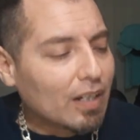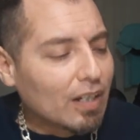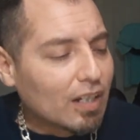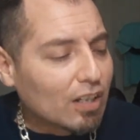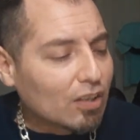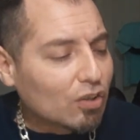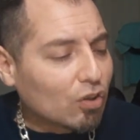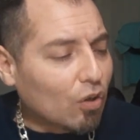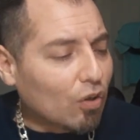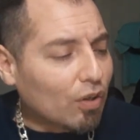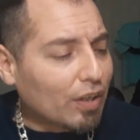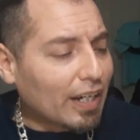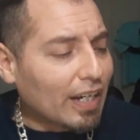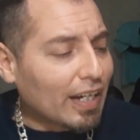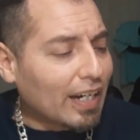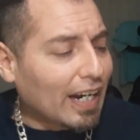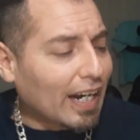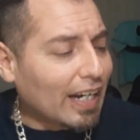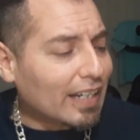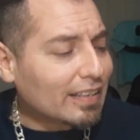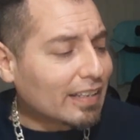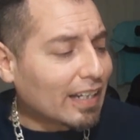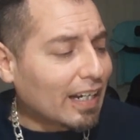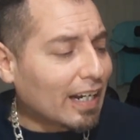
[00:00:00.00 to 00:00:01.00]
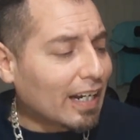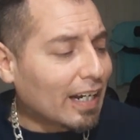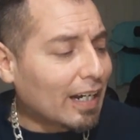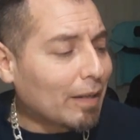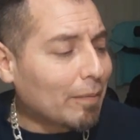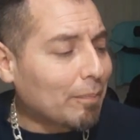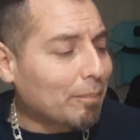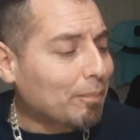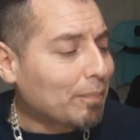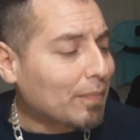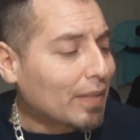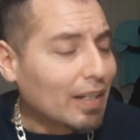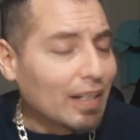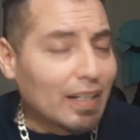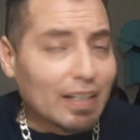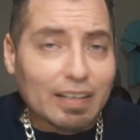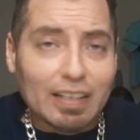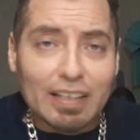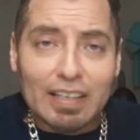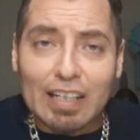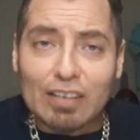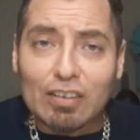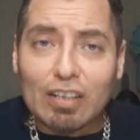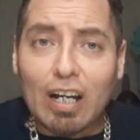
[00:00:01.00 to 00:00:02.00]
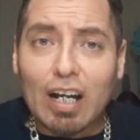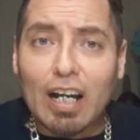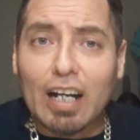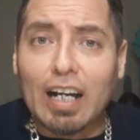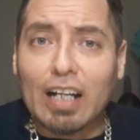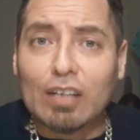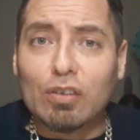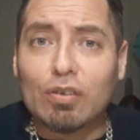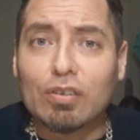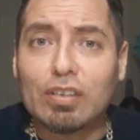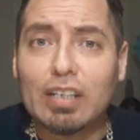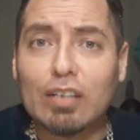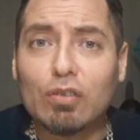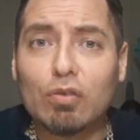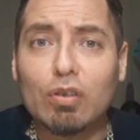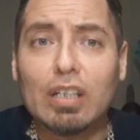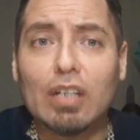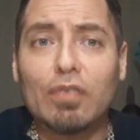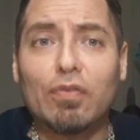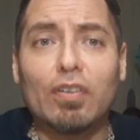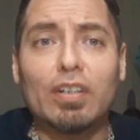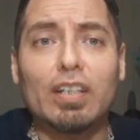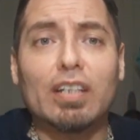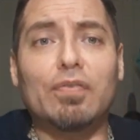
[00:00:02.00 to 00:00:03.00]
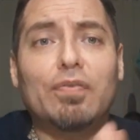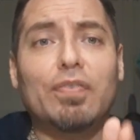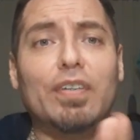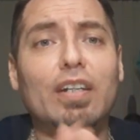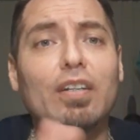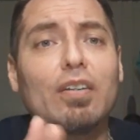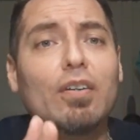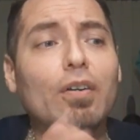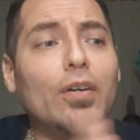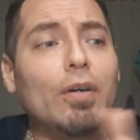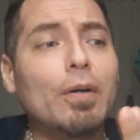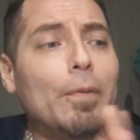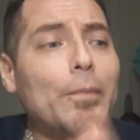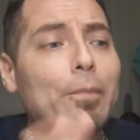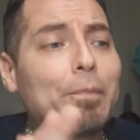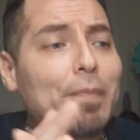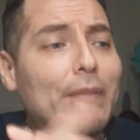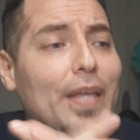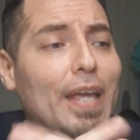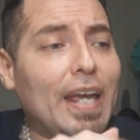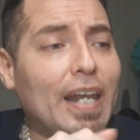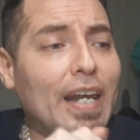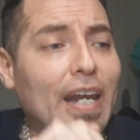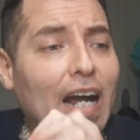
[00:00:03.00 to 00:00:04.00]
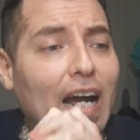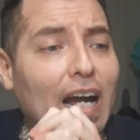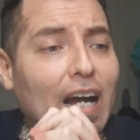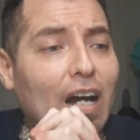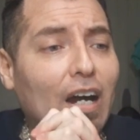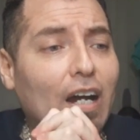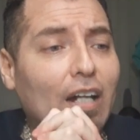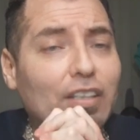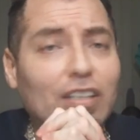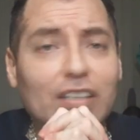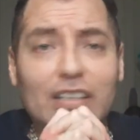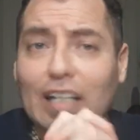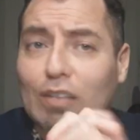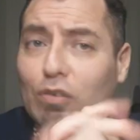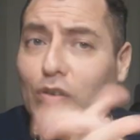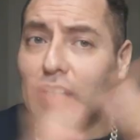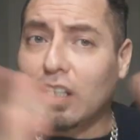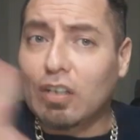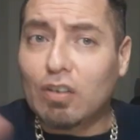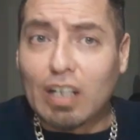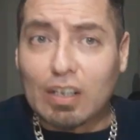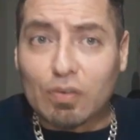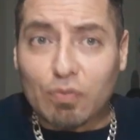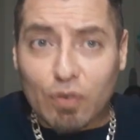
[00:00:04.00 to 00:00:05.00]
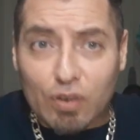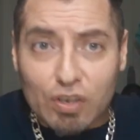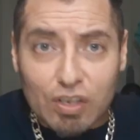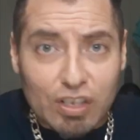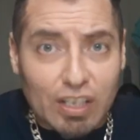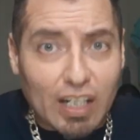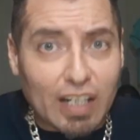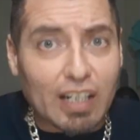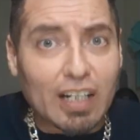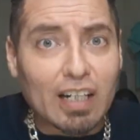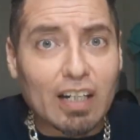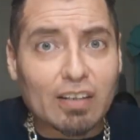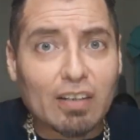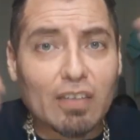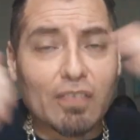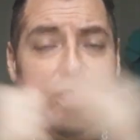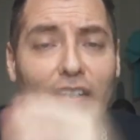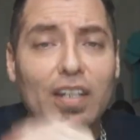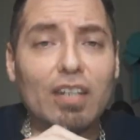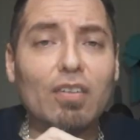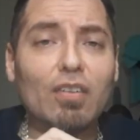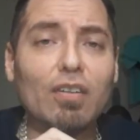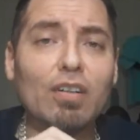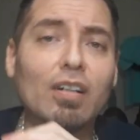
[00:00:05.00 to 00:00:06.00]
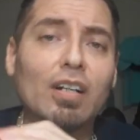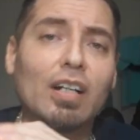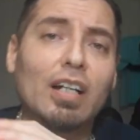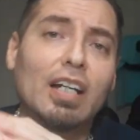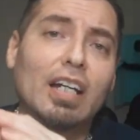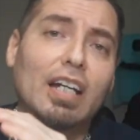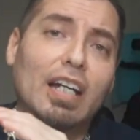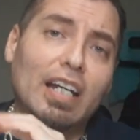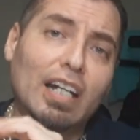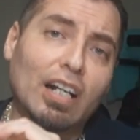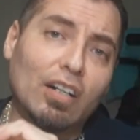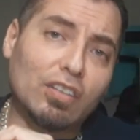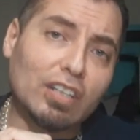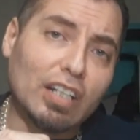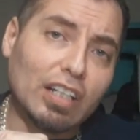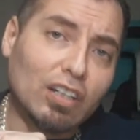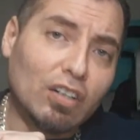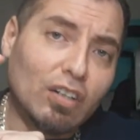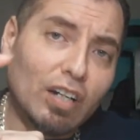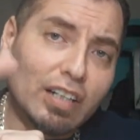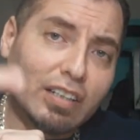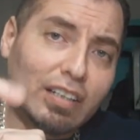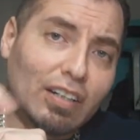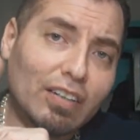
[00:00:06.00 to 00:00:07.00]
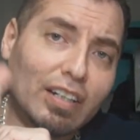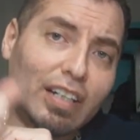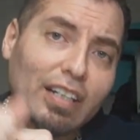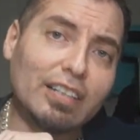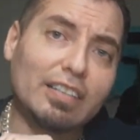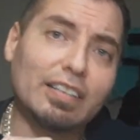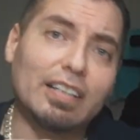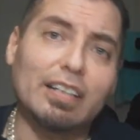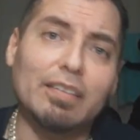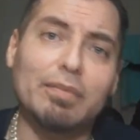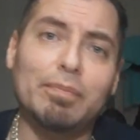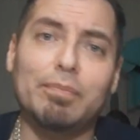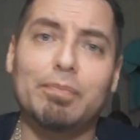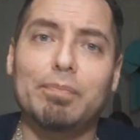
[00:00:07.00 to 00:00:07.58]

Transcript: So okay guys, I think that's all I got to say today for this video, and I'd just like to thank you guys for checking out the video, and I'll check you guys out next time.